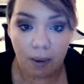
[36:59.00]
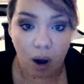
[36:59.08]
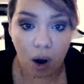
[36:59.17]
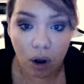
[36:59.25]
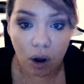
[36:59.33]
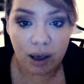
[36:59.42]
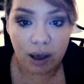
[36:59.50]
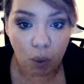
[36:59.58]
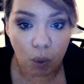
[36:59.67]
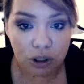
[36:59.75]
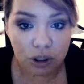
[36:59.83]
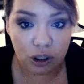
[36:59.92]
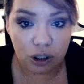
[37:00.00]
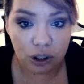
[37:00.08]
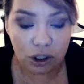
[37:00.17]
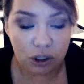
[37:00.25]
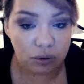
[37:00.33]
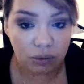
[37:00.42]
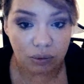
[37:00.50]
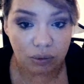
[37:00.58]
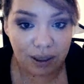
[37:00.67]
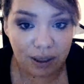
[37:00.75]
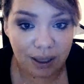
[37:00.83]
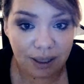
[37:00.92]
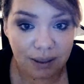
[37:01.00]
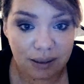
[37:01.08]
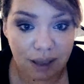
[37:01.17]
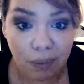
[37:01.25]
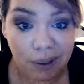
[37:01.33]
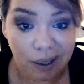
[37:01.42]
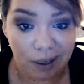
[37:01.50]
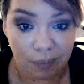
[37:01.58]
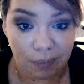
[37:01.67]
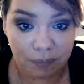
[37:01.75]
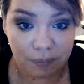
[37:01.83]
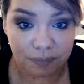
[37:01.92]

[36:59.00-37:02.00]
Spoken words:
all he wants you to do is come to him.